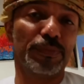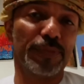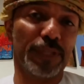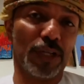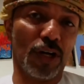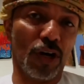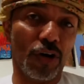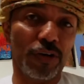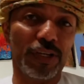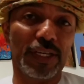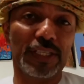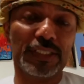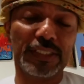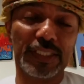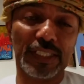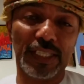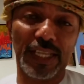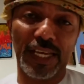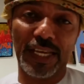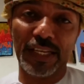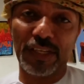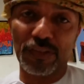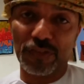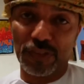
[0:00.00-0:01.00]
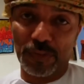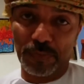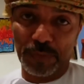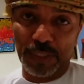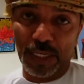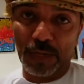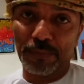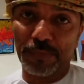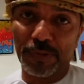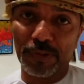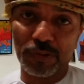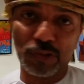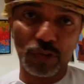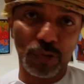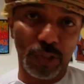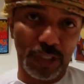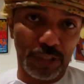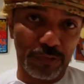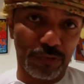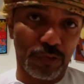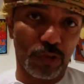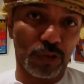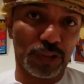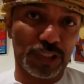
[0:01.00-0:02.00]
on until end of September
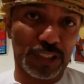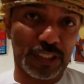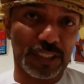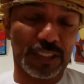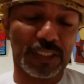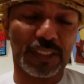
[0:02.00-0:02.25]
2014.